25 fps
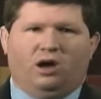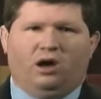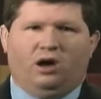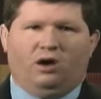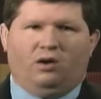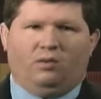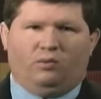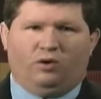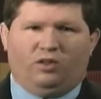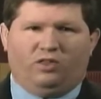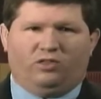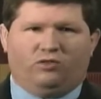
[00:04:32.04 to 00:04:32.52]

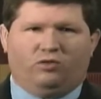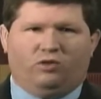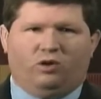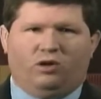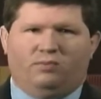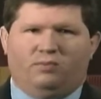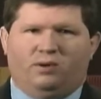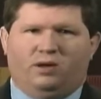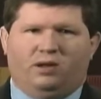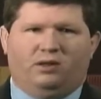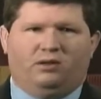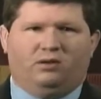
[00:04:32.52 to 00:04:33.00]
with
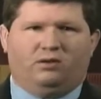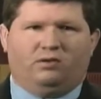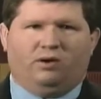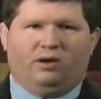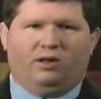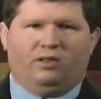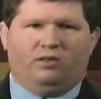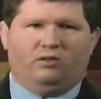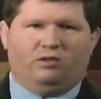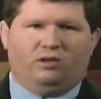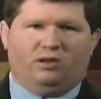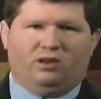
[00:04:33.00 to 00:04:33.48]
treatment,
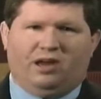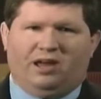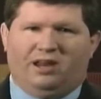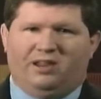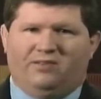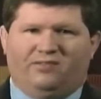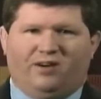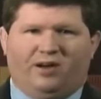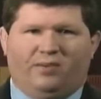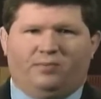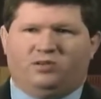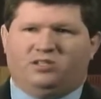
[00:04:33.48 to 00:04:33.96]
greater than
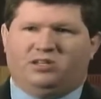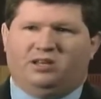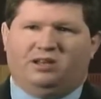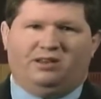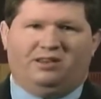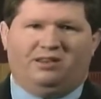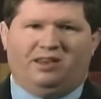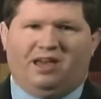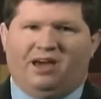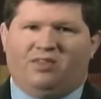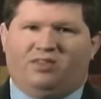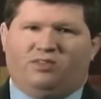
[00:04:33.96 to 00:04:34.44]

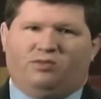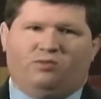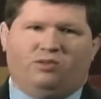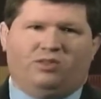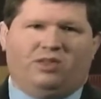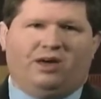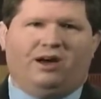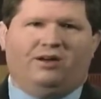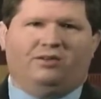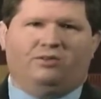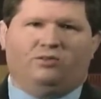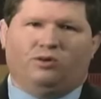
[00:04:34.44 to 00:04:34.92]
95% death
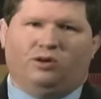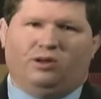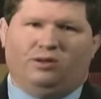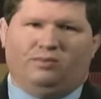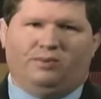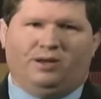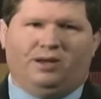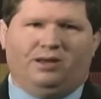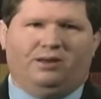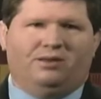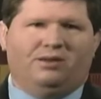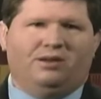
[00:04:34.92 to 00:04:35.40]
without
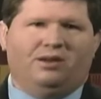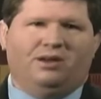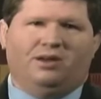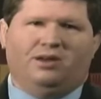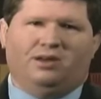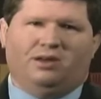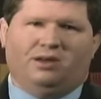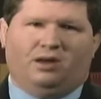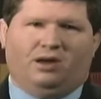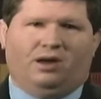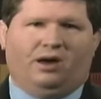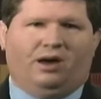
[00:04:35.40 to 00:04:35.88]
treatment,
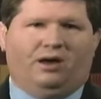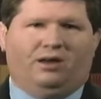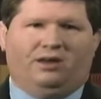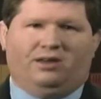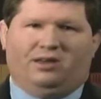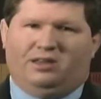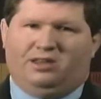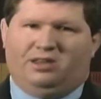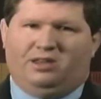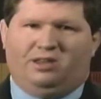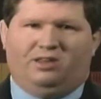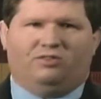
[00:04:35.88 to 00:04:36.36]

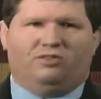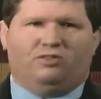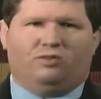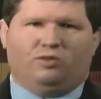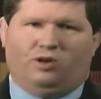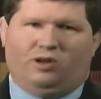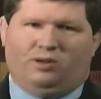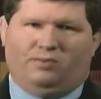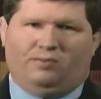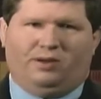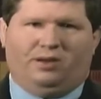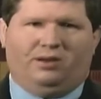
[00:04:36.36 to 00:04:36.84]
he needs
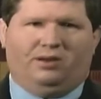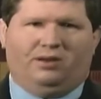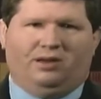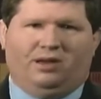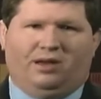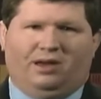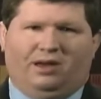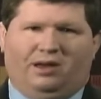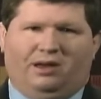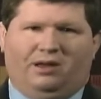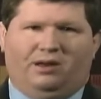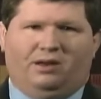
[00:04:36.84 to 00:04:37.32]
treatment,
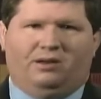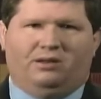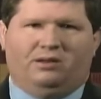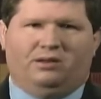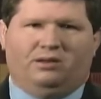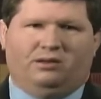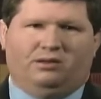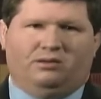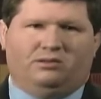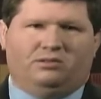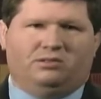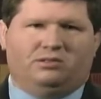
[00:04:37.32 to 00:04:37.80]
and
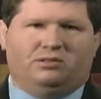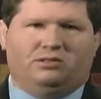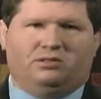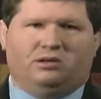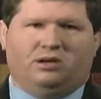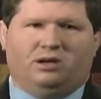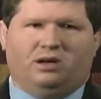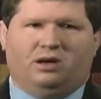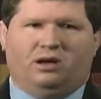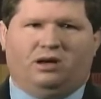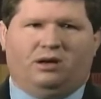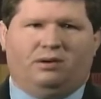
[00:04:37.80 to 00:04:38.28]
it's
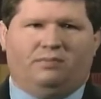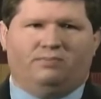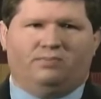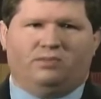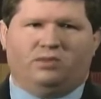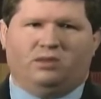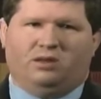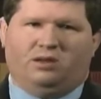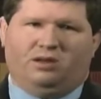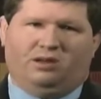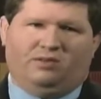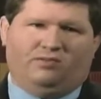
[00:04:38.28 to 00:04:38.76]

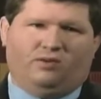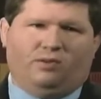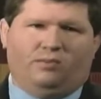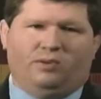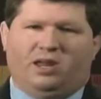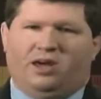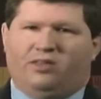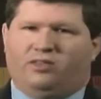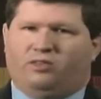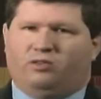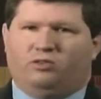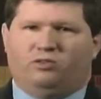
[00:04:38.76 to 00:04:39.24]
and from an
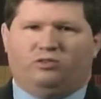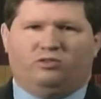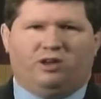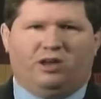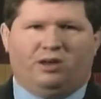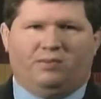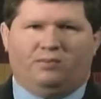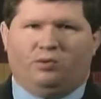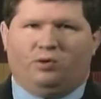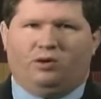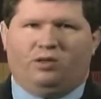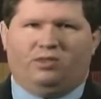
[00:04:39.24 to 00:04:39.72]
ethical
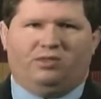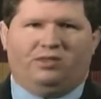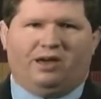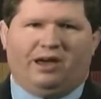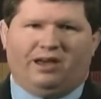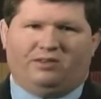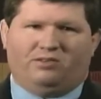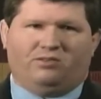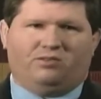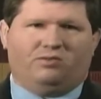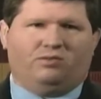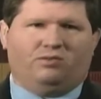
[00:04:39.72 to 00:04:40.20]
standpoint,
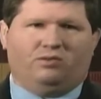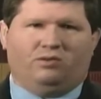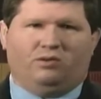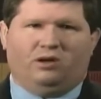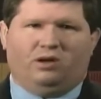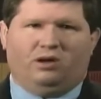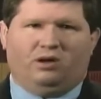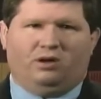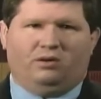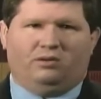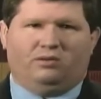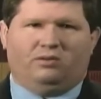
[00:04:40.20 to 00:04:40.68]
that's
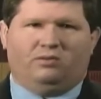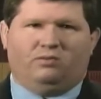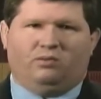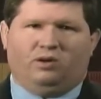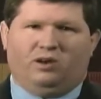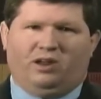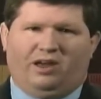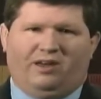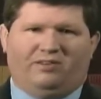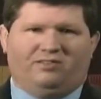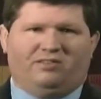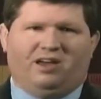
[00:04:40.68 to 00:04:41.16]

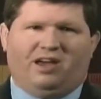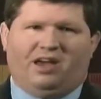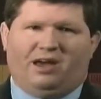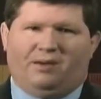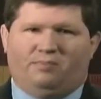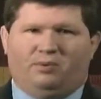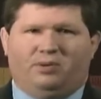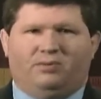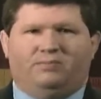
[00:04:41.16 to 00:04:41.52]
what has to happen.